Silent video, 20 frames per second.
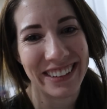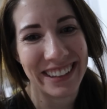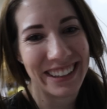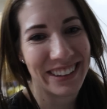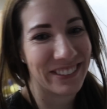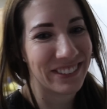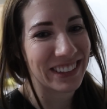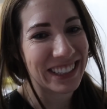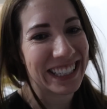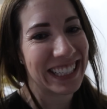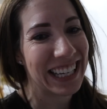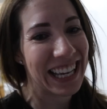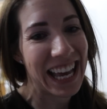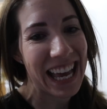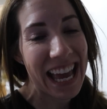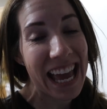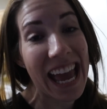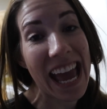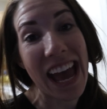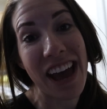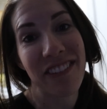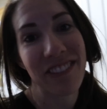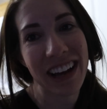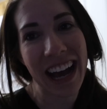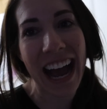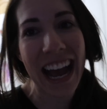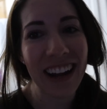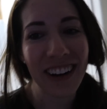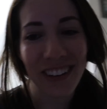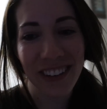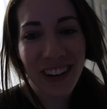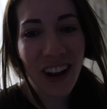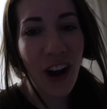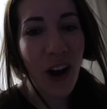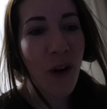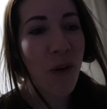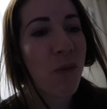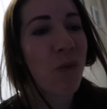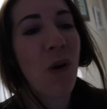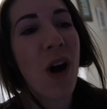what if he, if, I don't
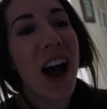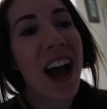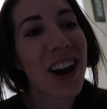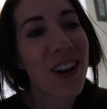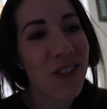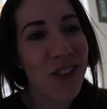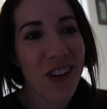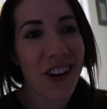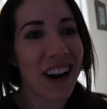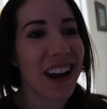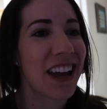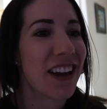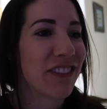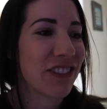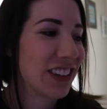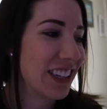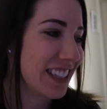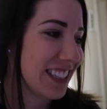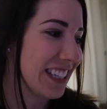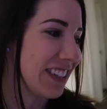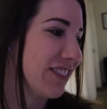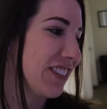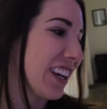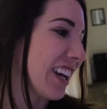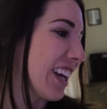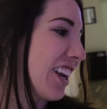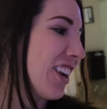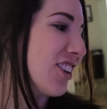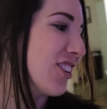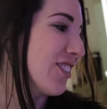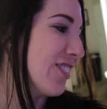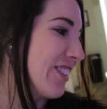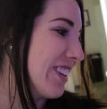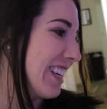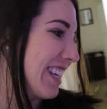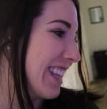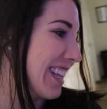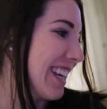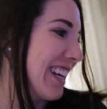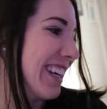know what or if he's even gonna do
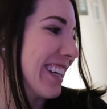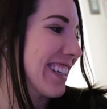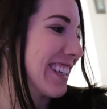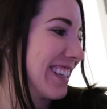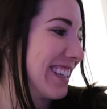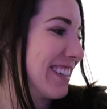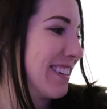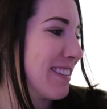anything.